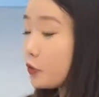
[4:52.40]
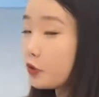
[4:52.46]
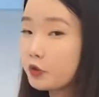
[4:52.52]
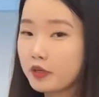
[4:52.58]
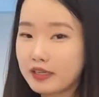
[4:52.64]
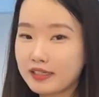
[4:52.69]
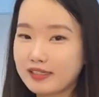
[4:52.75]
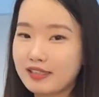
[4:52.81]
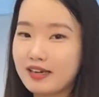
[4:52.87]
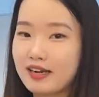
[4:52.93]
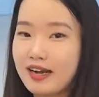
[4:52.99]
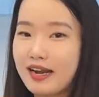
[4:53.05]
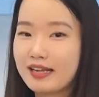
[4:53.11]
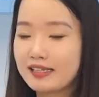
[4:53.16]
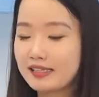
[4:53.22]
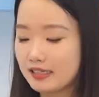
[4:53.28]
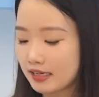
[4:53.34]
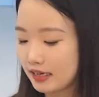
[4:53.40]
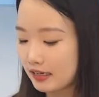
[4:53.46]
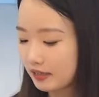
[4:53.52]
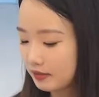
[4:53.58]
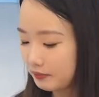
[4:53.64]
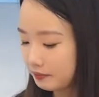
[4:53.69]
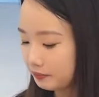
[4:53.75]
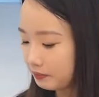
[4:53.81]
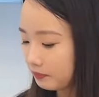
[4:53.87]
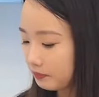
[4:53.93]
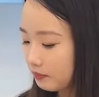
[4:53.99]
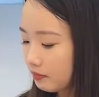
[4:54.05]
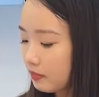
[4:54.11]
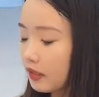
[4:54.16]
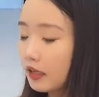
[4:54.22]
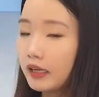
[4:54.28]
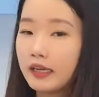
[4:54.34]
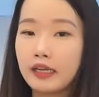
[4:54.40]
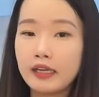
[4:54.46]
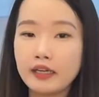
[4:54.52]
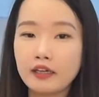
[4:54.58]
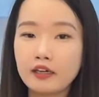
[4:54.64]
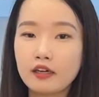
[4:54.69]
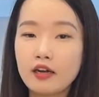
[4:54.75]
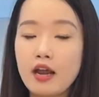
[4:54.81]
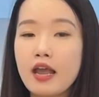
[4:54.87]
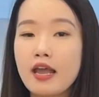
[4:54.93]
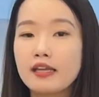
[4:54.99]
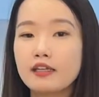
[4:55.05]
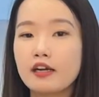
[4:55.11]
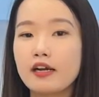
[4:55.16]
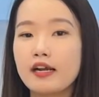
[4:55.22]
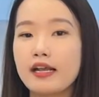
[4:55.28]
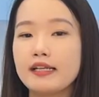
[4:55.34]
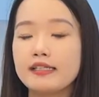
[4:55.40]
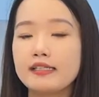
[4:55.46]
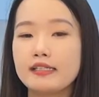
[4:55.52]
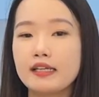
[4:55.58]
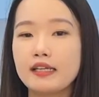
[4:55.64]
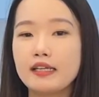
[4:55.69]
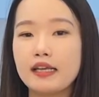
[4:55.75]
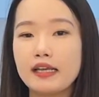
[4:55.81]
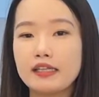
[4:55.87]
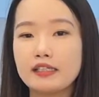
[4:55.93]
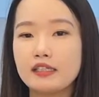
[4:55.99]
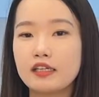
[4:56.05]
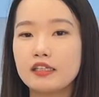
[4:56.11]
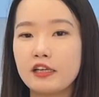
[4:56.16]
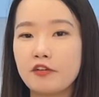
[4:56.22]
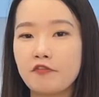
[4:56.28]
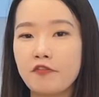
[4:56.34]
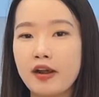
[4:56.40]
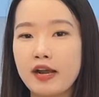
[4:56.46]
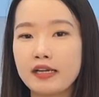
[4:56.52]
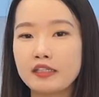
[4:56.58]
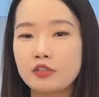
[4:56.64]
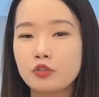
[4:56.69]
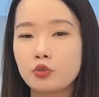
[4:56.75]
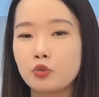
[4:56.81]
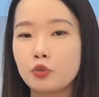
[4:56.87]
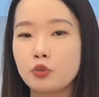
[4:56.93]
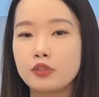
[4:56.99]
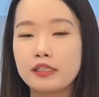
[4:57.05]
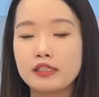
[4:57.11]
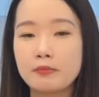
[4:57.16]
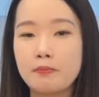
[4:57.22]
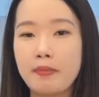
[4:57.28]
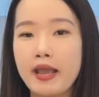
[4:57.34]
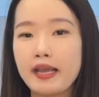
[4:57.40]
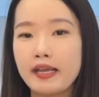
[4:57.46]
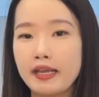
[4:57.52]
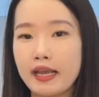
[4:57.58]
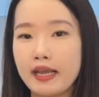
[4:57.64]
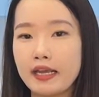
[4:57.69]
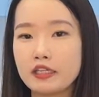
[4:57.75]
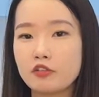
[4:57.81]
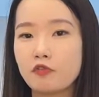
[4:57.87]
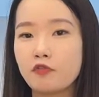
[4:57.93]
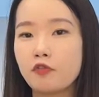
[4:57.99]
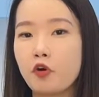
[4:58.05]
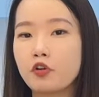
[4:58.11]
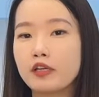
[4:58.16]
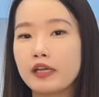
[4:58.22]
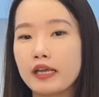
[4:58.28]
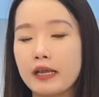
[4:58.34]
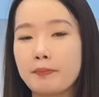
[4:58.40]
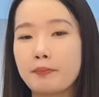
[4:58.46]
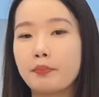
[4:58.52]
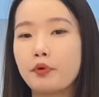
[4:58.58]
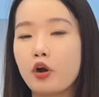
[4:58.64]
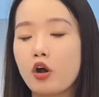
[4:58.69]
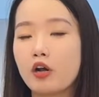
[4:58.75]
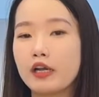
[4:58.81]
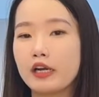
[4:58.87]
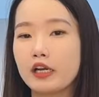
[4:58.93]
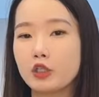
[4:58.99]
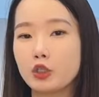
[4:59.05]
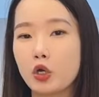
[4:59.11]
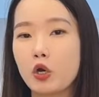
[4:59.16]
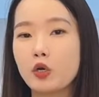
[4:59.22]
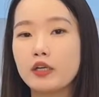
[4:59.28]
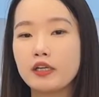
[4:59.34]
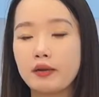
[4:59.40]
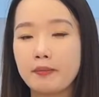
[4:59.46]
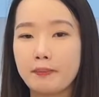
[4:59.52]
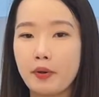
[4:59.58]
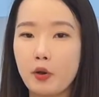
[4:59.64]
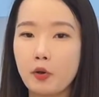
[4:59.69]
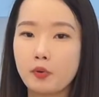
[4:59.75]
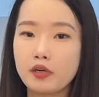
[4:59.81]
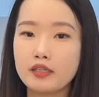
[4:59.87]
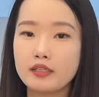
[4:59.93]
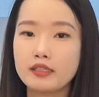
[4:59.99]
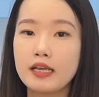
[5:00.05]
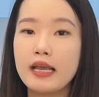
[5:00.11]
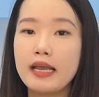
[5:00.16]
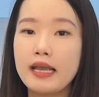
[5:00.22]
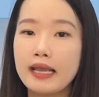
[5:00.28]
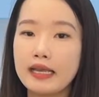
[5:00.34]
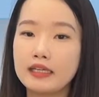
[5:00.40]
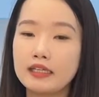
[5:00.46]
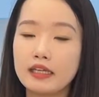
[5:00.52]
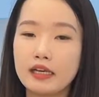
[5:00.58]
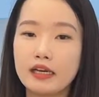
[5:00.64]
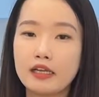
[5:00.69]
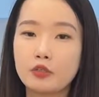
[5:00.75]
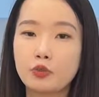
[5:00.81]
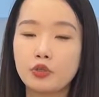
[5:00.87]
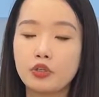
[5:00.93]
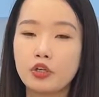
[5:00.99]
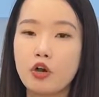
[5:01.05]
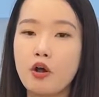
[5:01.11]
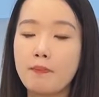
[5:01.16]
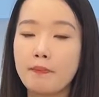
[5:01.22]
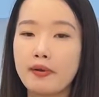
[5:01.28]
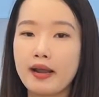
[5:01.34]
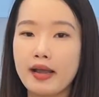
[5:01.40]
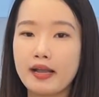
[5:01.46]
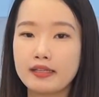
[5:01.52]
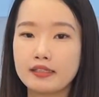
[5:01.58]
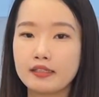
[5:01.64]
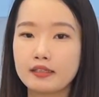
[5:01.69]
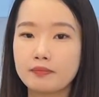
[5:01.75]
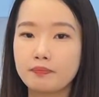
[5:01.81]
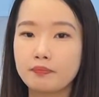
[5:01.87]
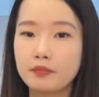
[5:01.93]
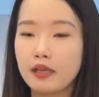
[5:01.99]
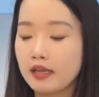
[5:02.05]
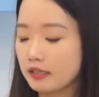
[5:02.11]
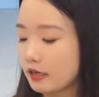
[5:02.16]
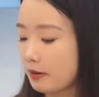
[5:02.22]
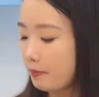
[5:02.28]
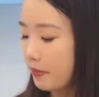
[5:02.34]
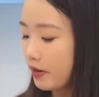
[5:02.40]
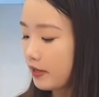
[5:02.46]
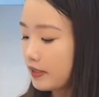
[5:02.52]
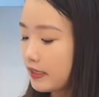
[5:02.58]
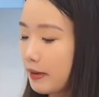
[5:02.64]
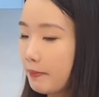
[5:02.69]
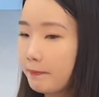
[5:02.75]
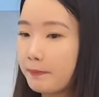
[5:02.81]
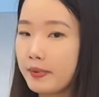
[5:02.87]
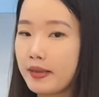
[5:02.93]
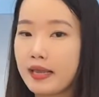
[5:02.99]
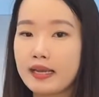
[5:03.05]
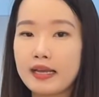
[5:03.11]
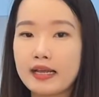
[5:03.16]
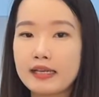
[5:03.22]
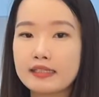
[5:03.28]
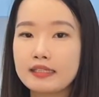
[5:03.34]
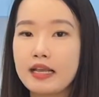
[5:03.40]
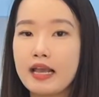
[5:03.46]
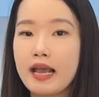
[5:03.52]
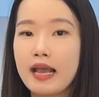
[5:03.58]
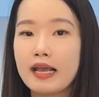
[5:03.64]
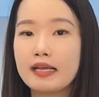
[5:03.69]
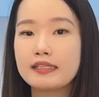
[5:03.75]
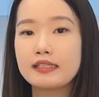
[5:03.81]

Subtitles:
you is the hex sink. Here, The heat sink is a device to dissipate heat for the heat from electronic components in the electrical appliance. The MeritSun BMS has